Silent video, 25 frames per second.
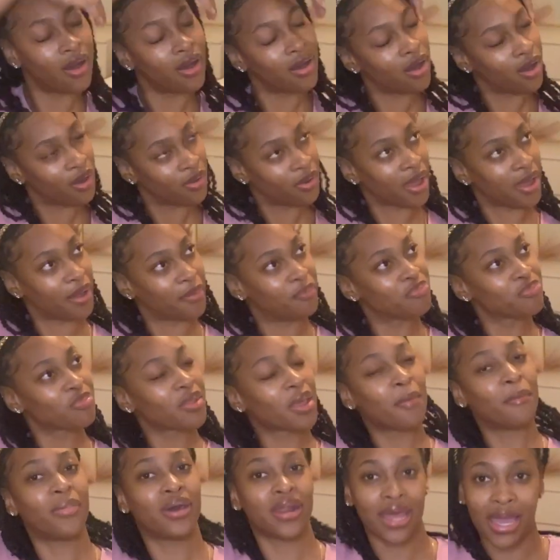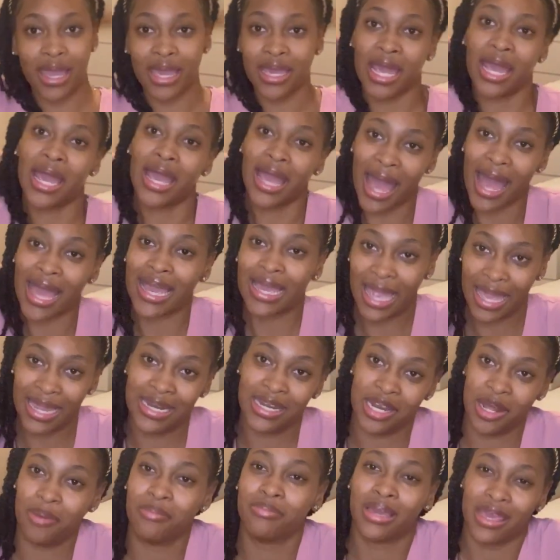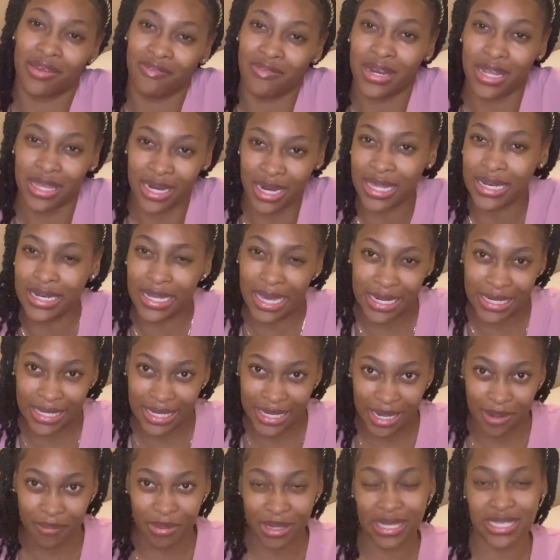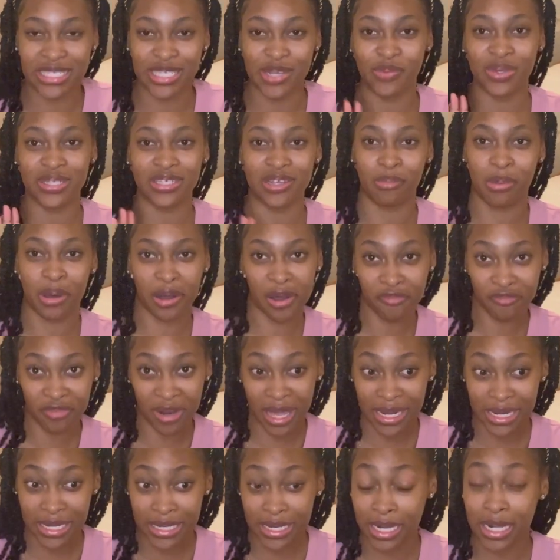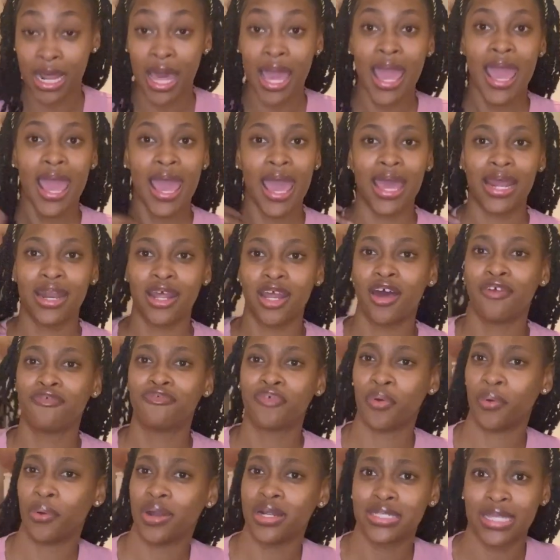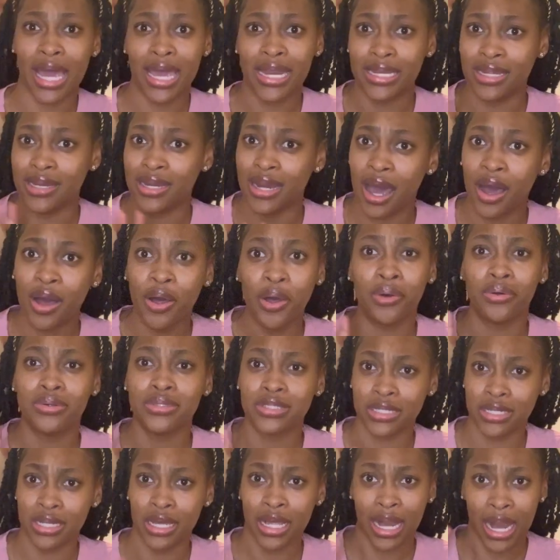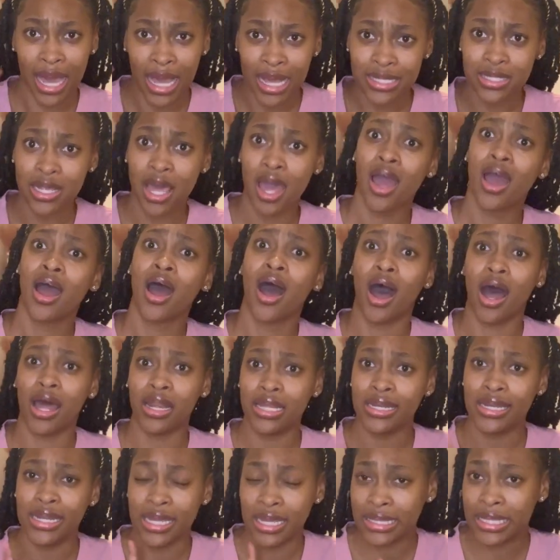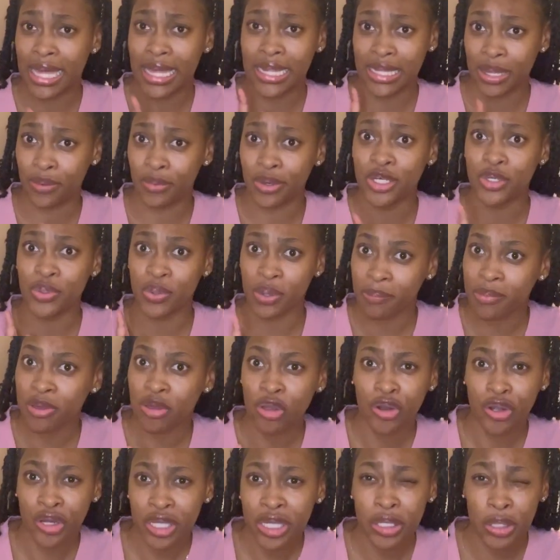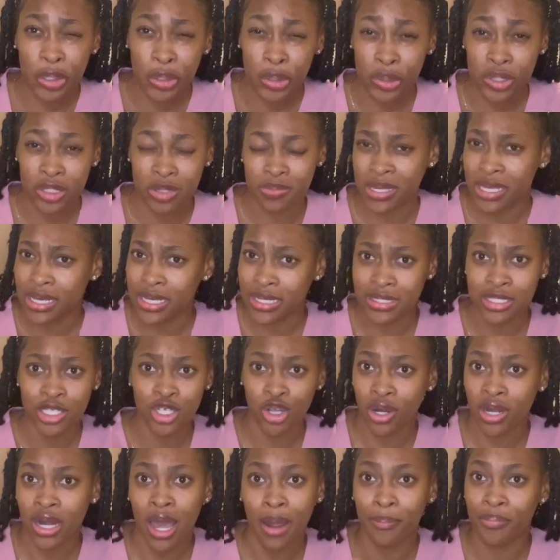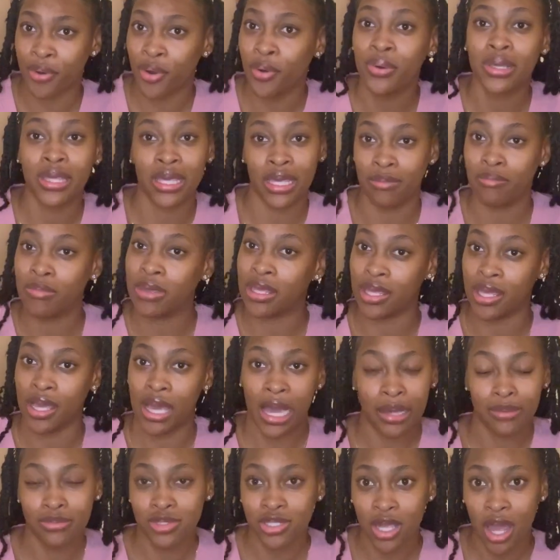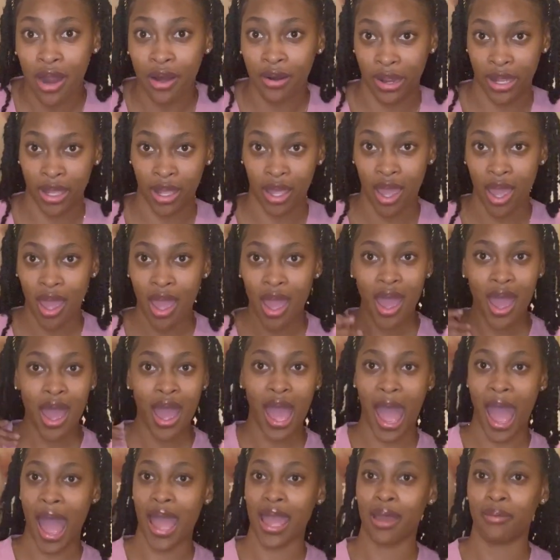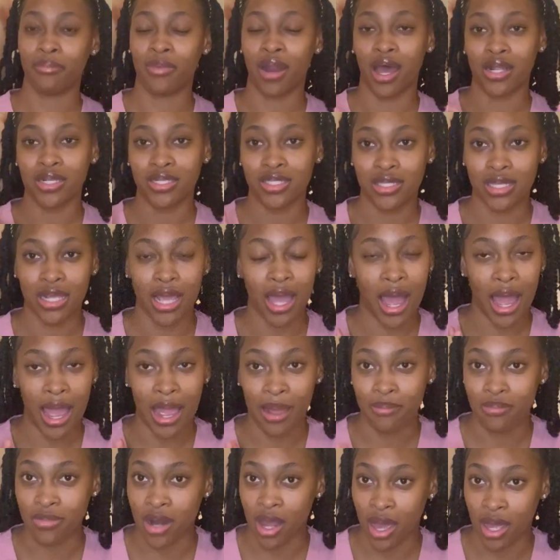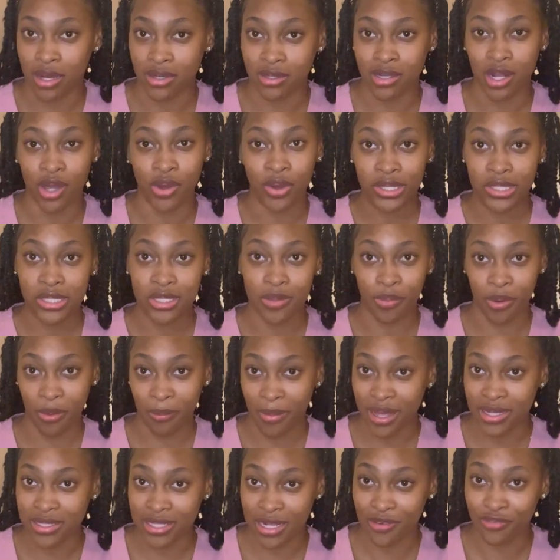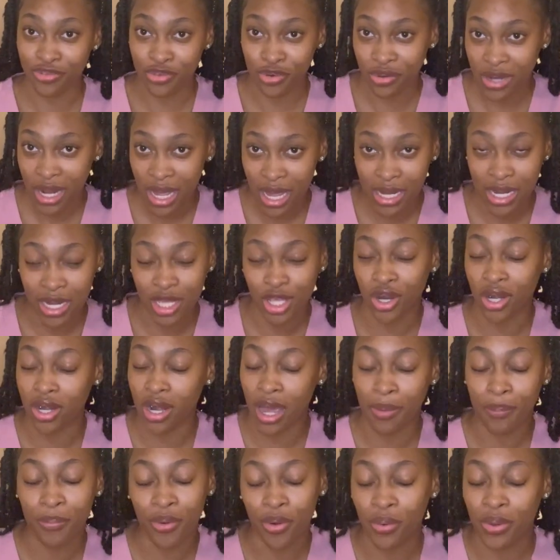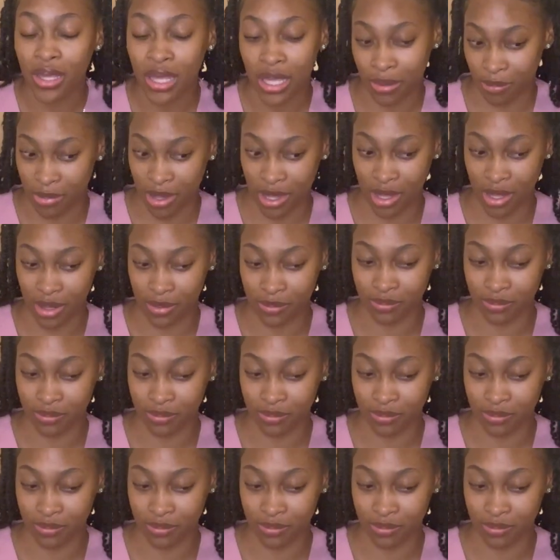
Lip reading: Okay, but I ended up giving in and I did it because it was a butterfly needle. And then, of course, I did not go to the class on the day that they were doing the grenade rolls because you're not poking me. I'm sorry. I am not going to put myself through that. You're not poking me.